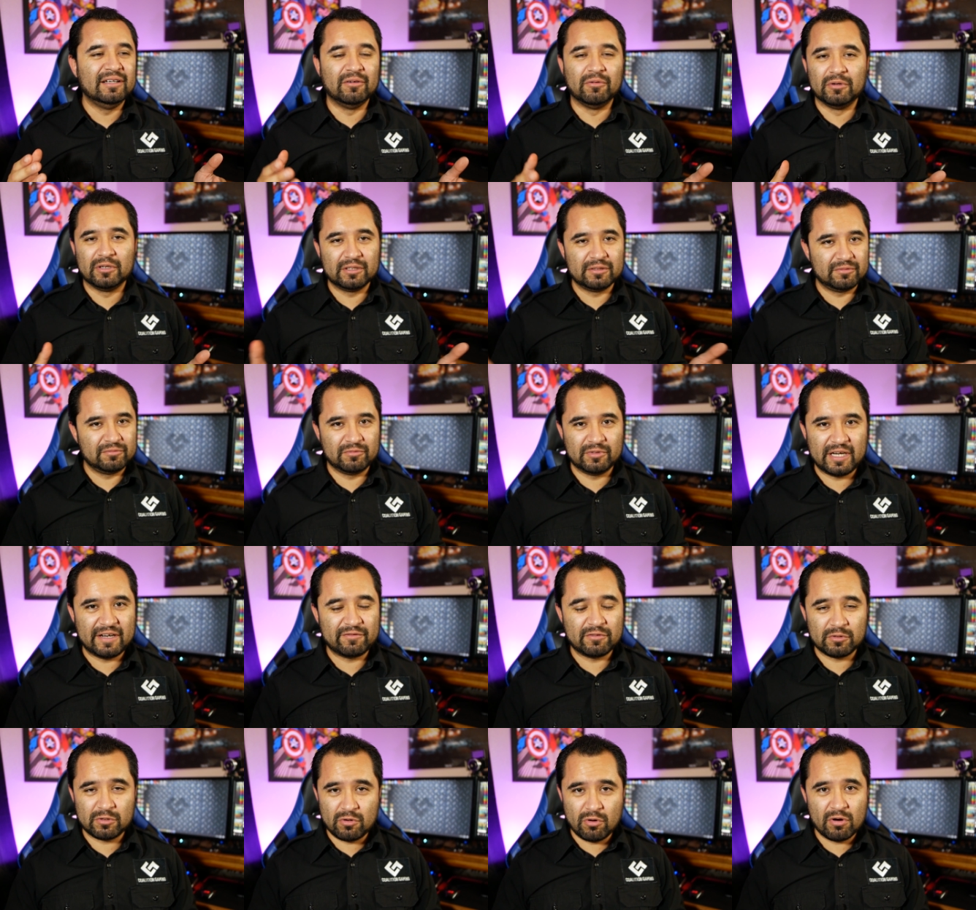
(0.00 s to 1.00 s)
or
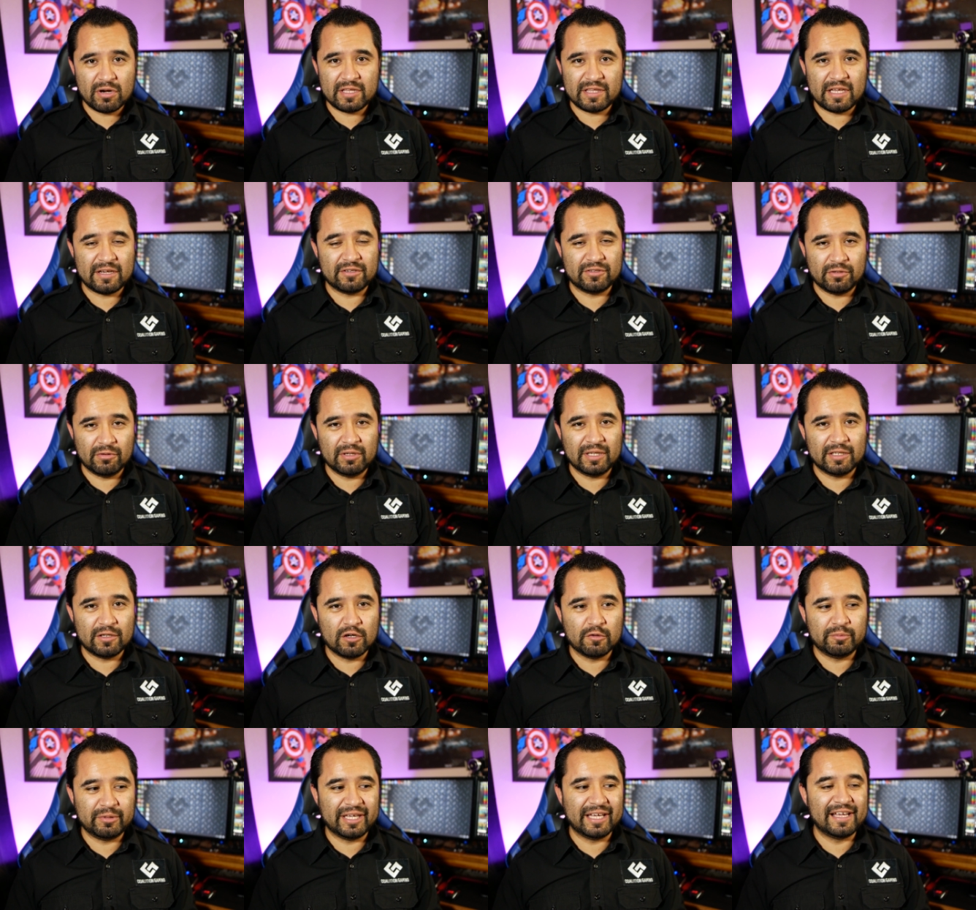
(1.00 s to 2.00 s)
whatever recording that you're doing in
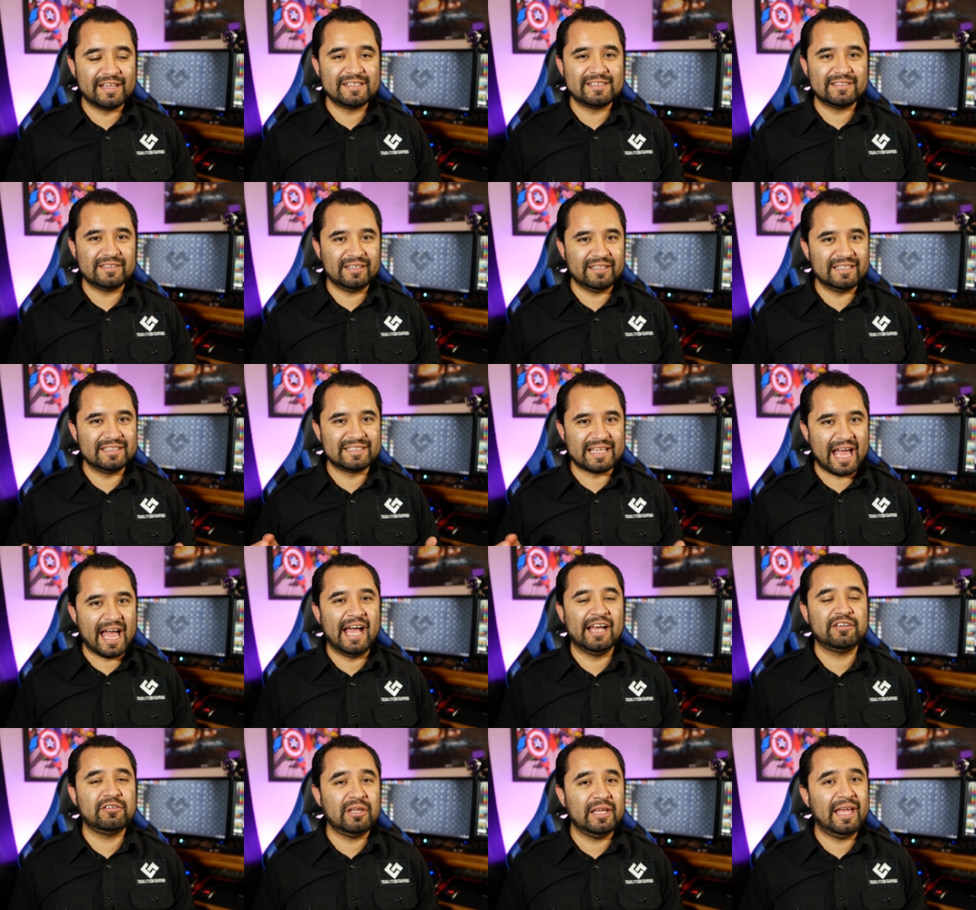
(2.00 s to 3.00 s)
OBS is
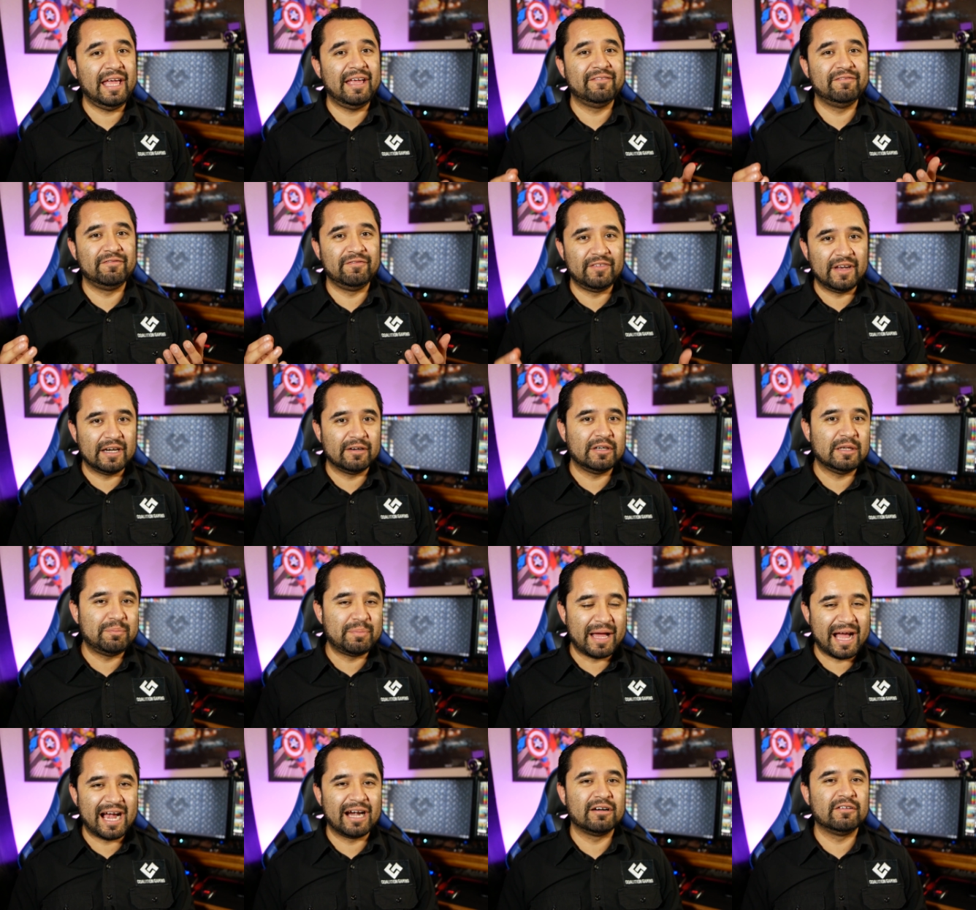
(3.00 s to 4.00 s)
actually a very
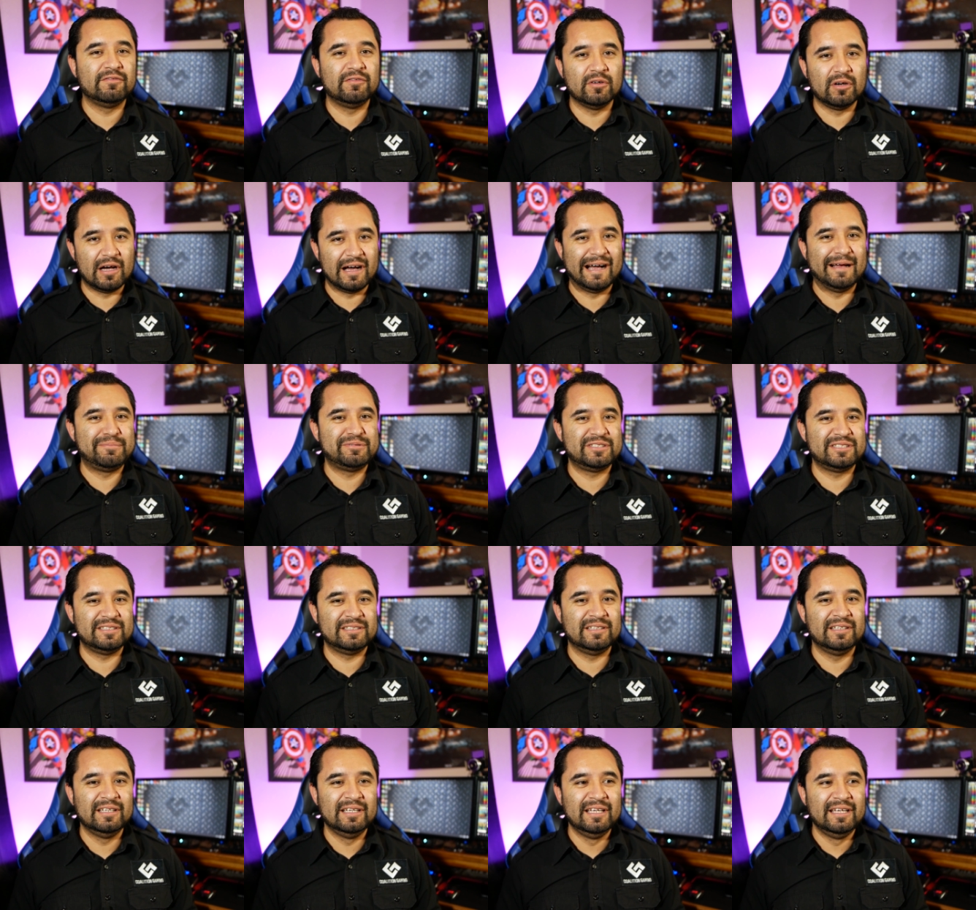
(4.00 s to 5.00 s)
powerful
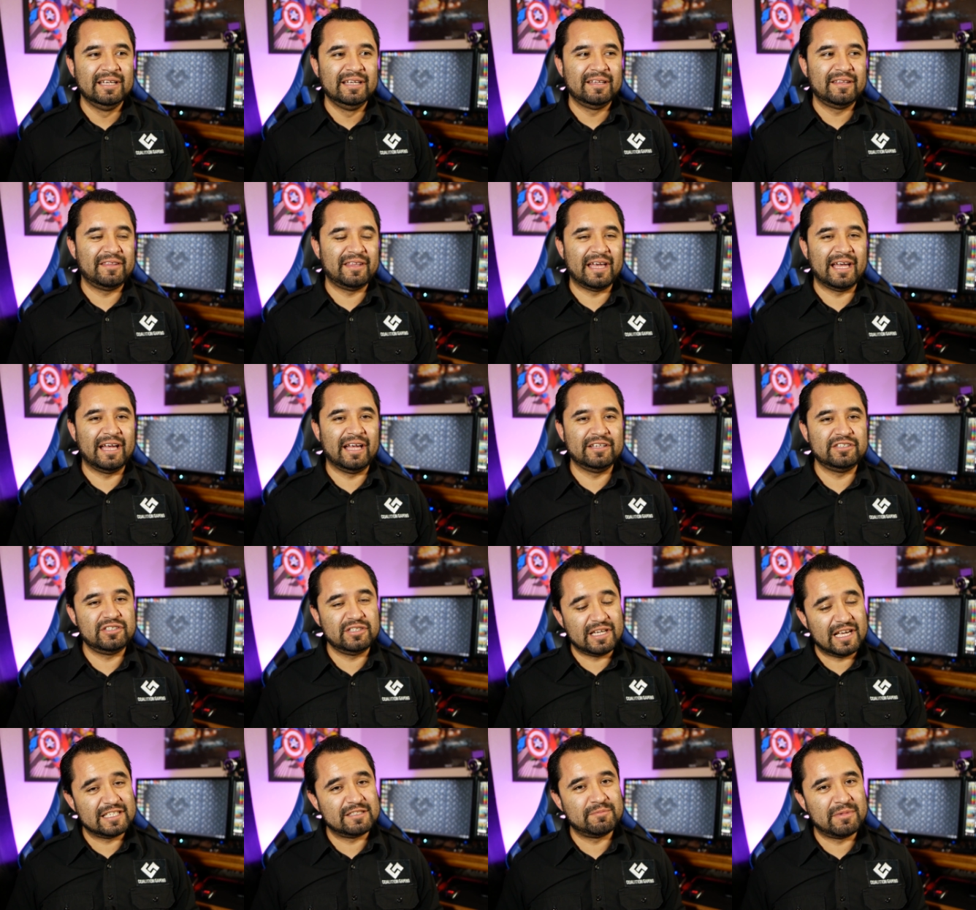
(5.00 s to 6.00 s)
option that you
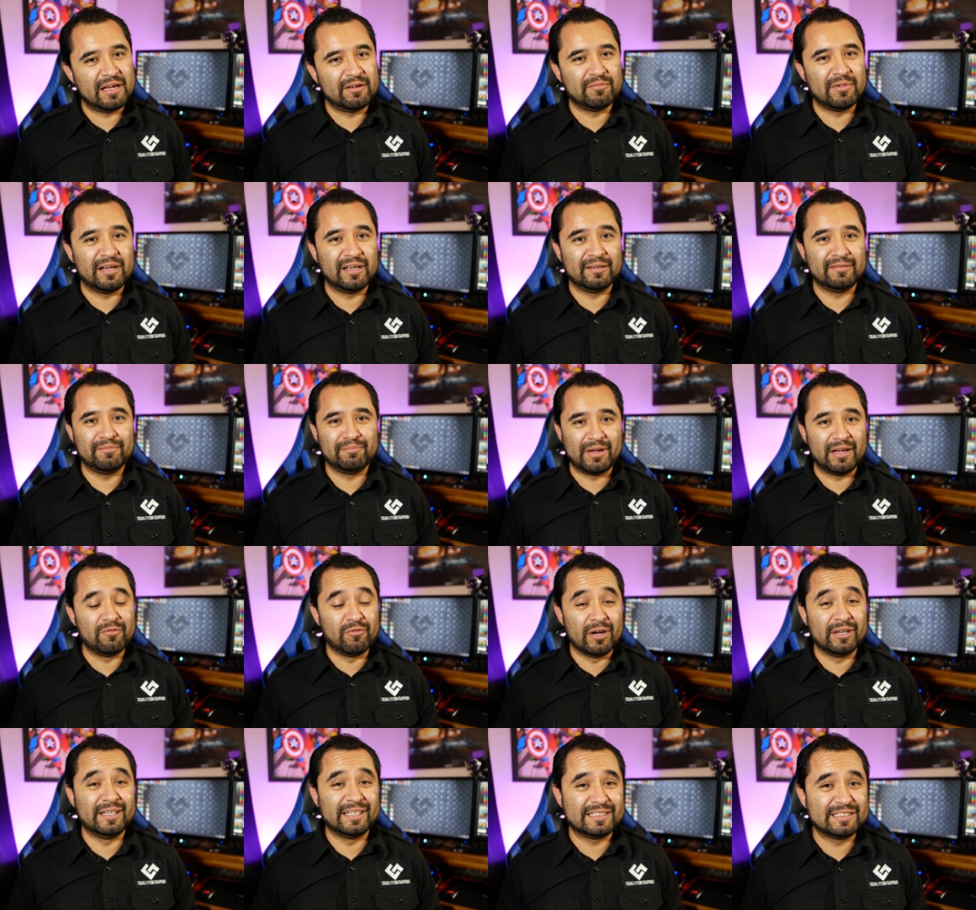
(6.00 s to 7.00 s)
guys might
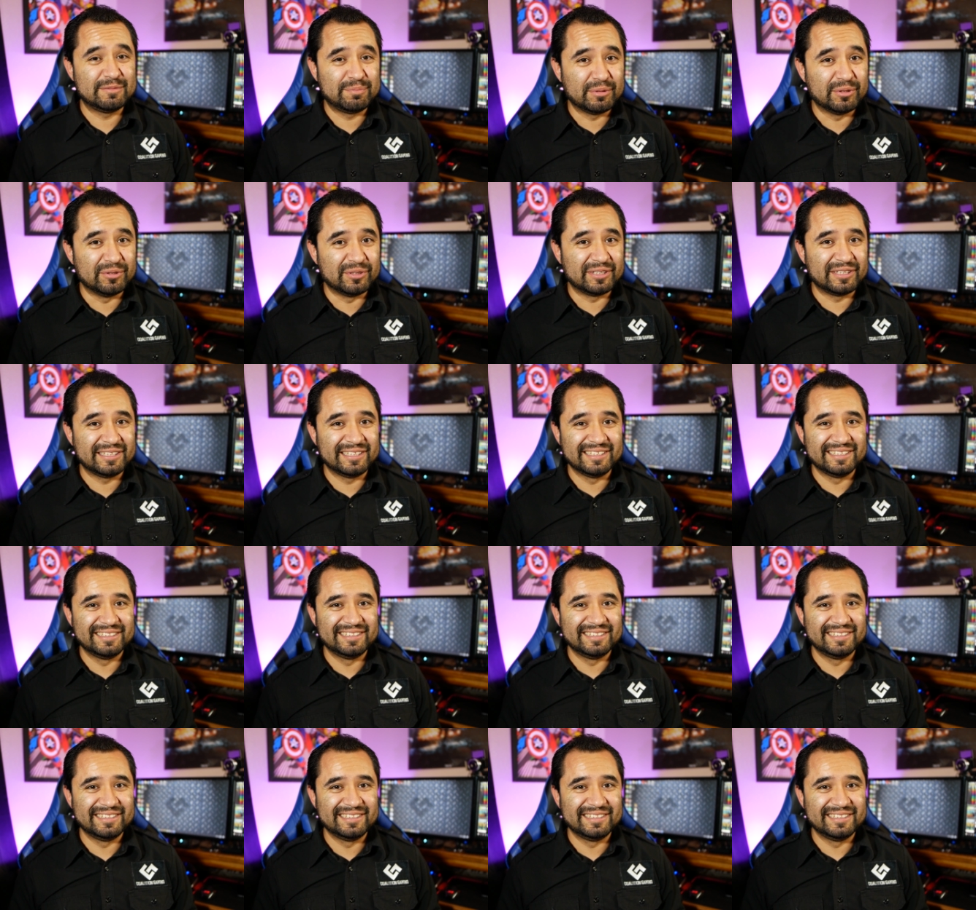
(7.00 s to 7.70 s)
want to explore.